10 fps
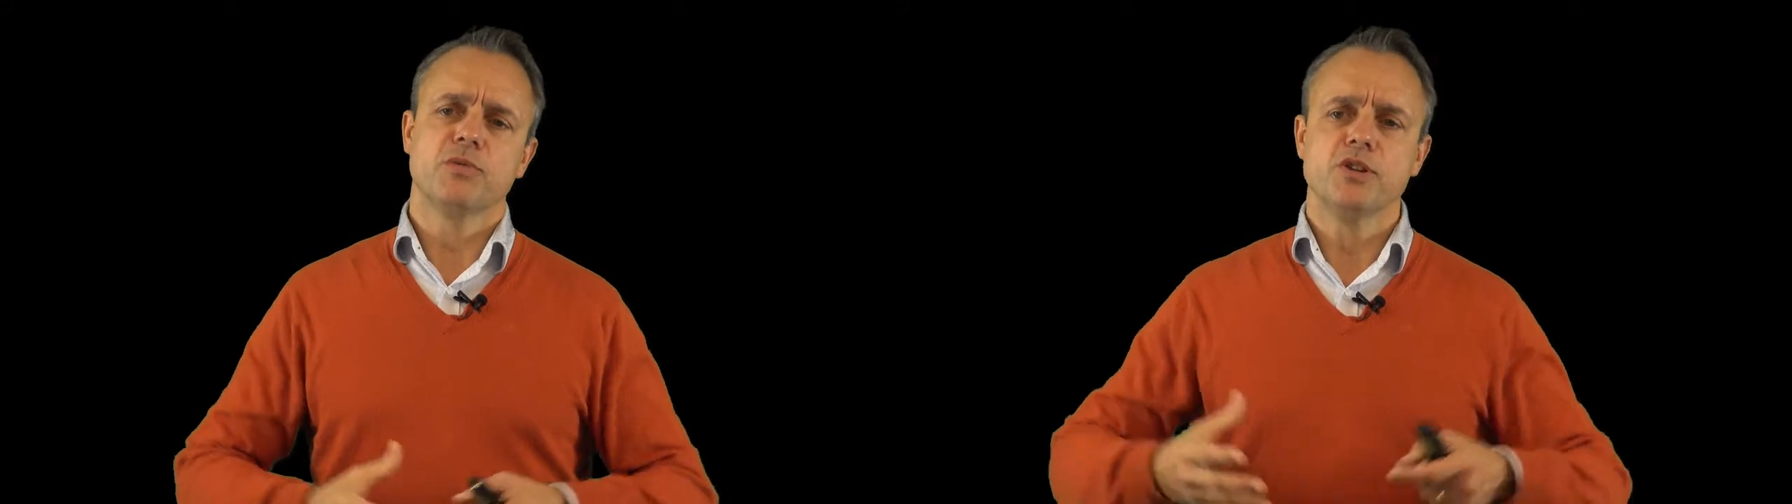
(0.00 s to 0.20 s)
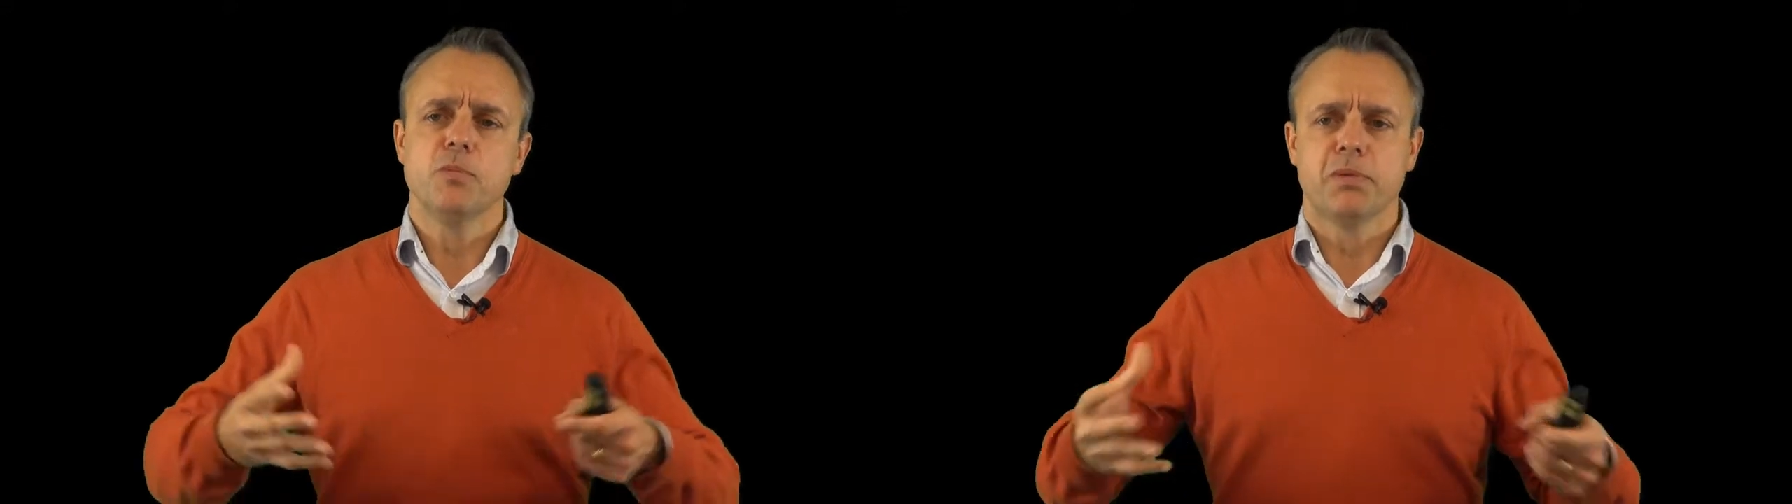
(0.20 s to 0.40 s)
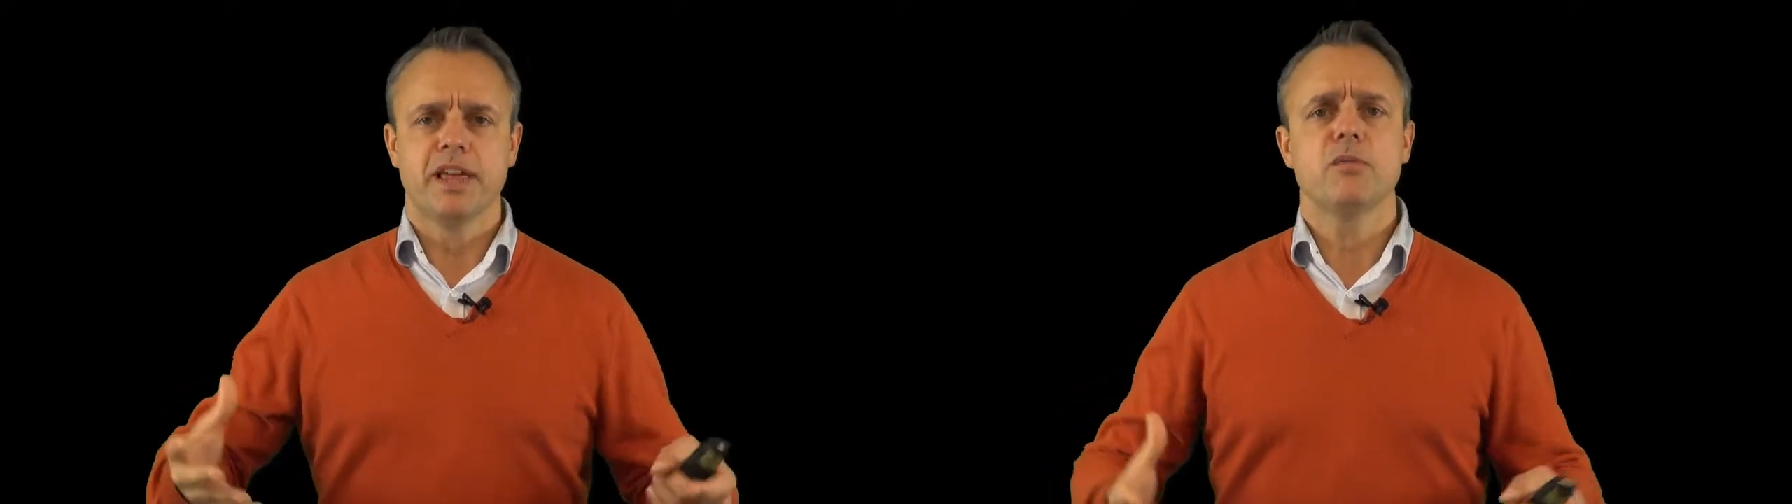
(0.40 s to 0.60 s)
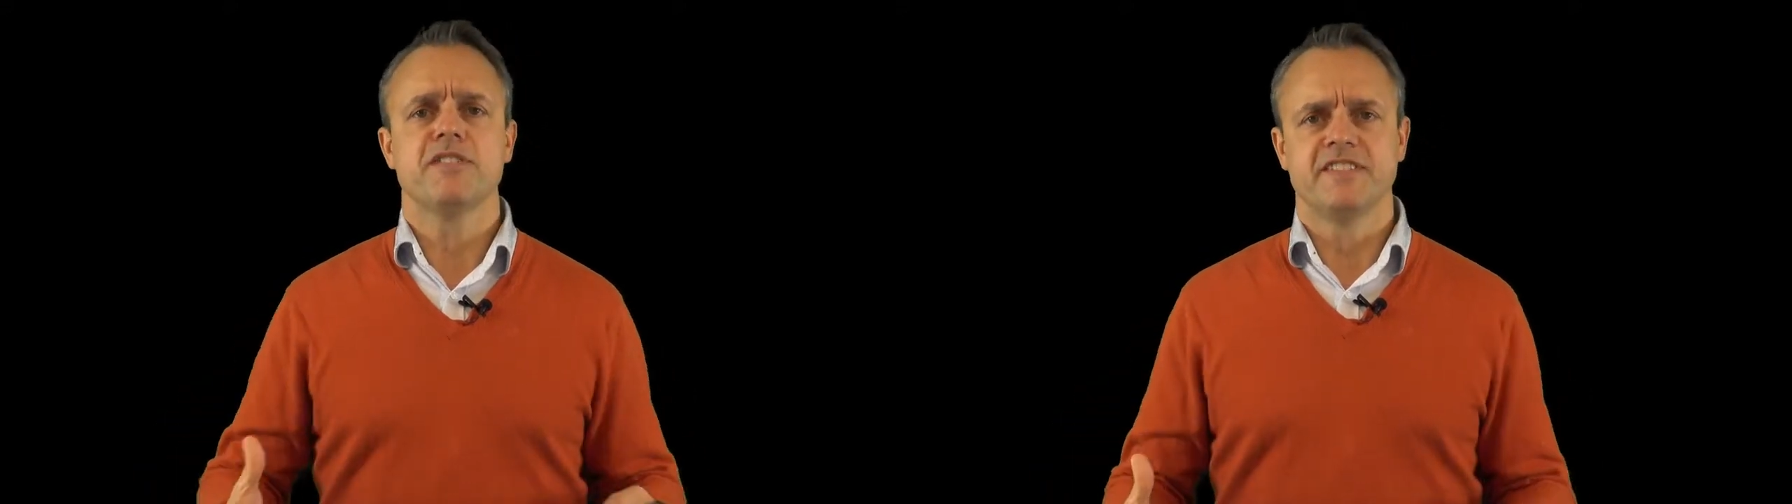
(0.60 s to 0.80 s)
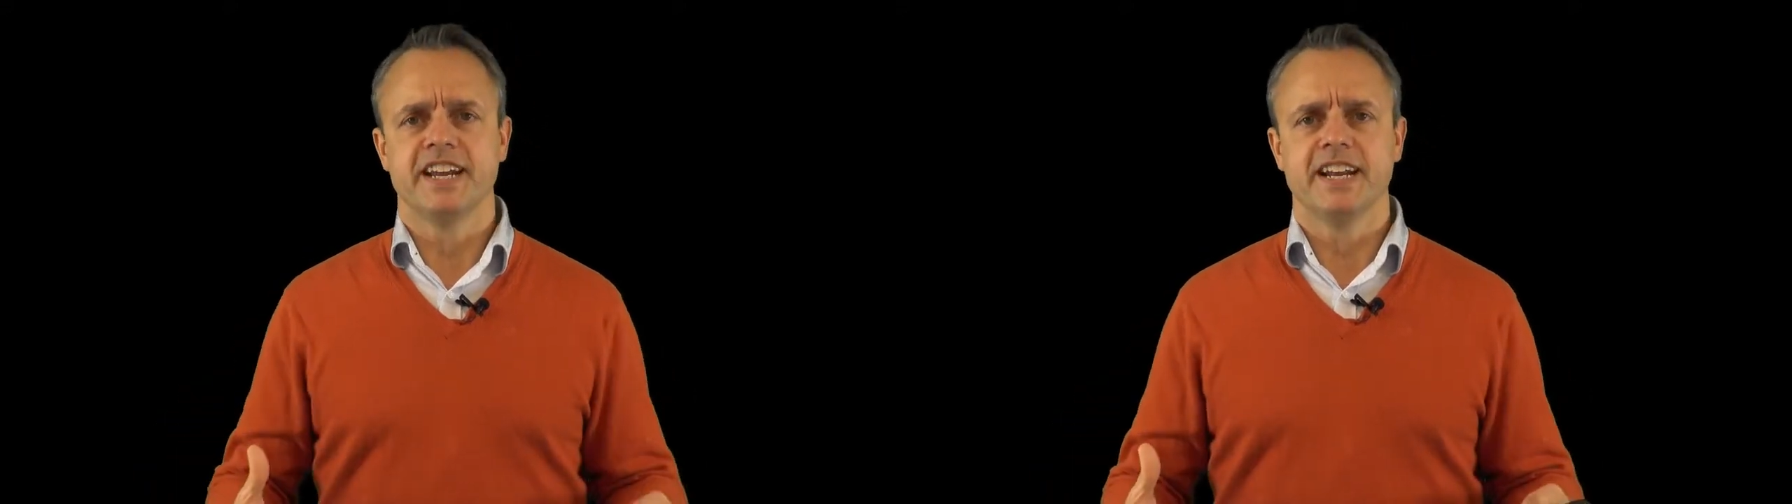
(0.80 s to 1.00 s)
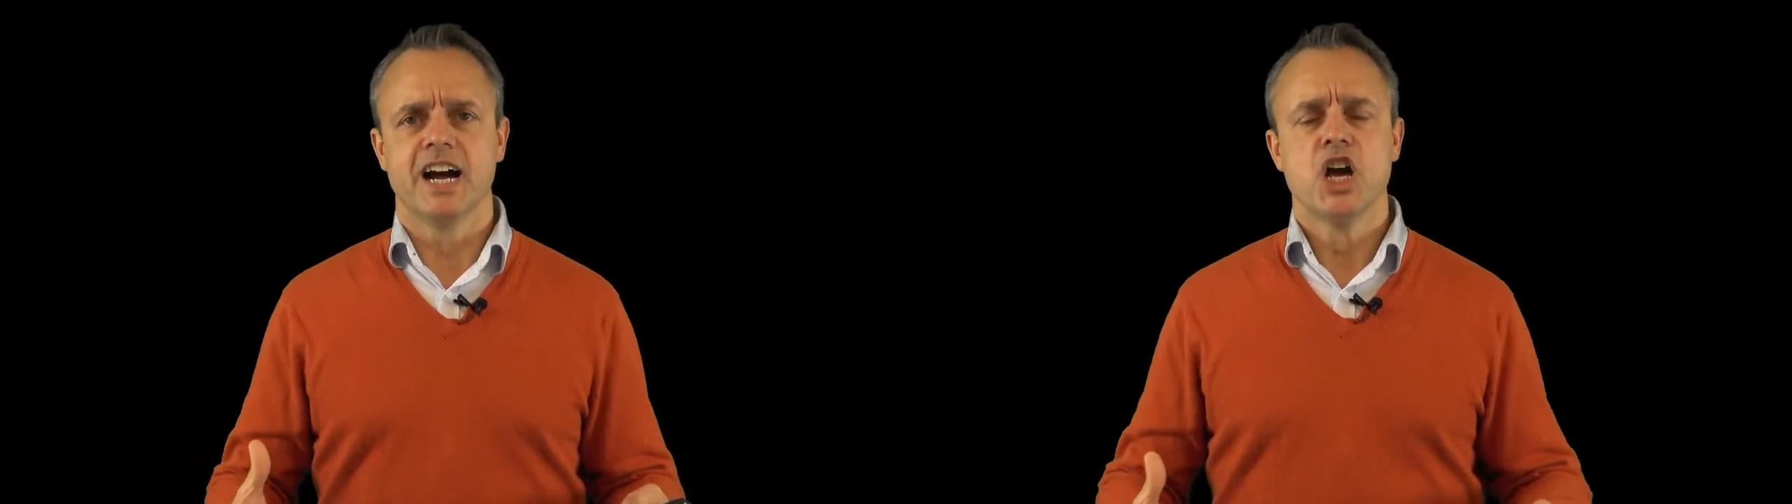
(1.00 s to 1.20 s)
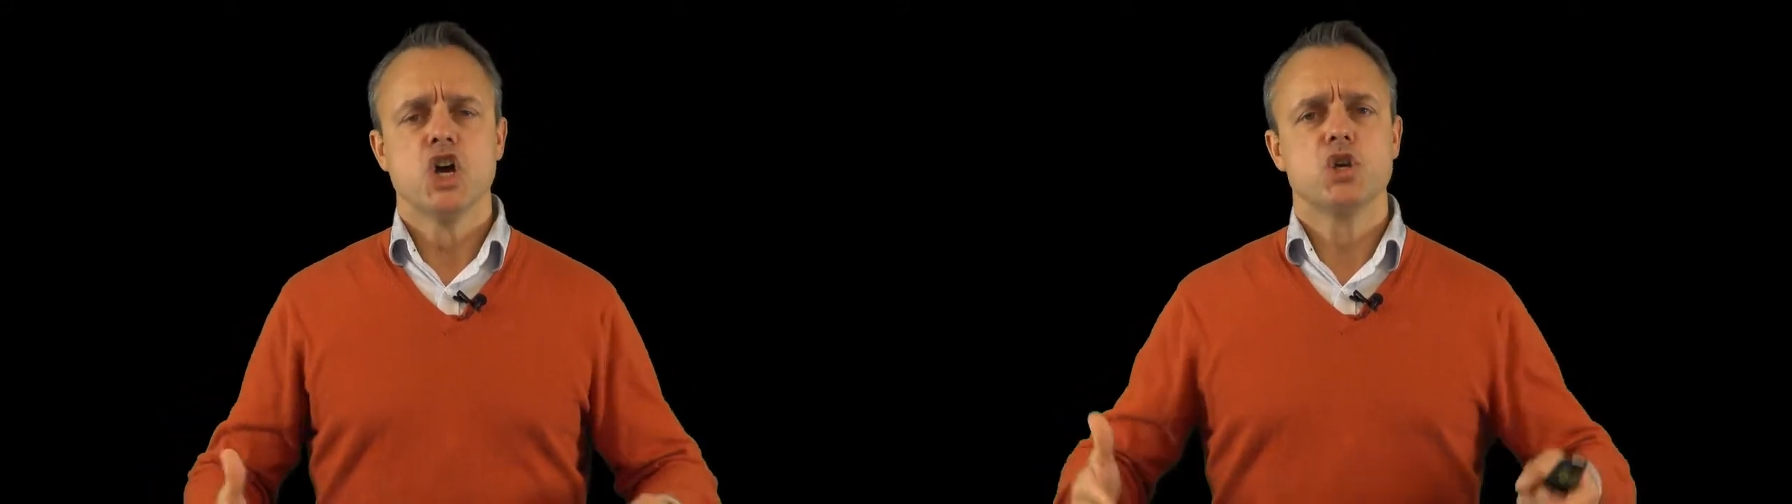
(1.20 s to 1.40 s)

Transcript: when you play with data,